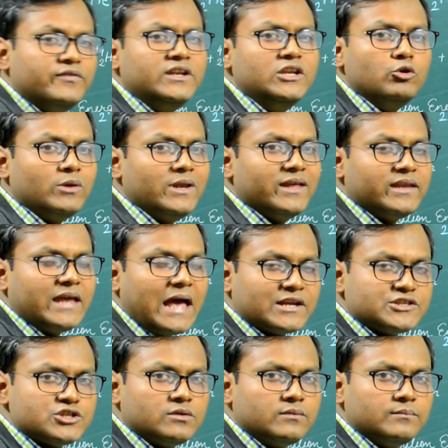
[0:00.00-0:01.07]
the nuclear
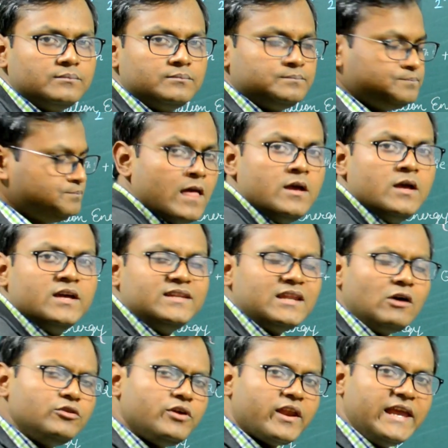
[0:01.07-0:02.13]
reaction.
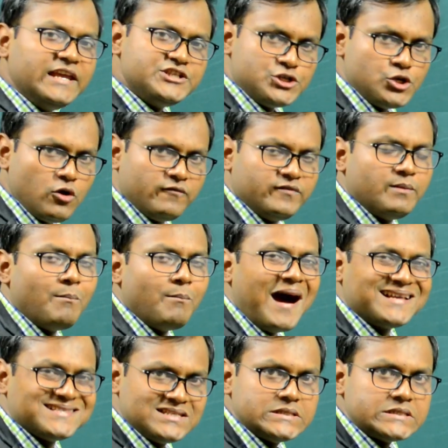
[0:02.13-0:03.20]
Now the ratio of the
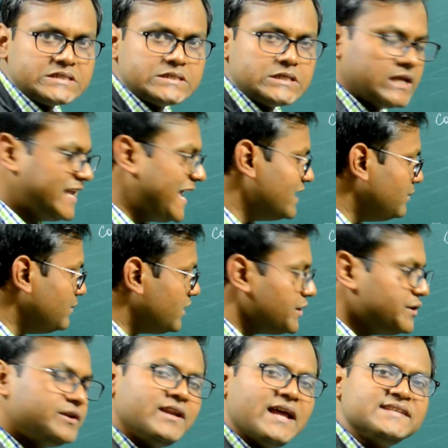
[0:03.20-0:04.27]
masses can be
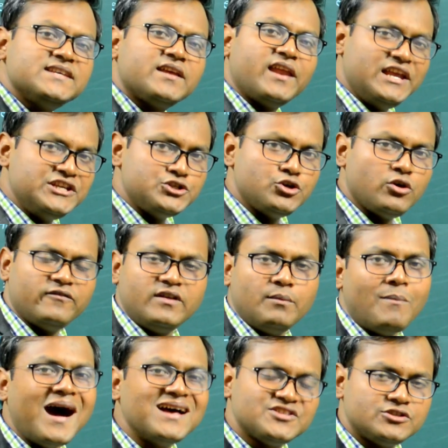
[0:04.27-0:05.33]
written as a ratio of the
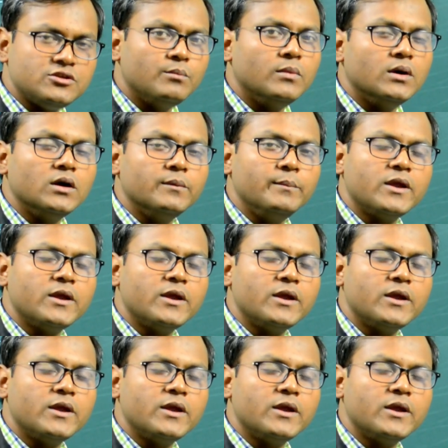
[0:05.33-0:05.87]
mass number,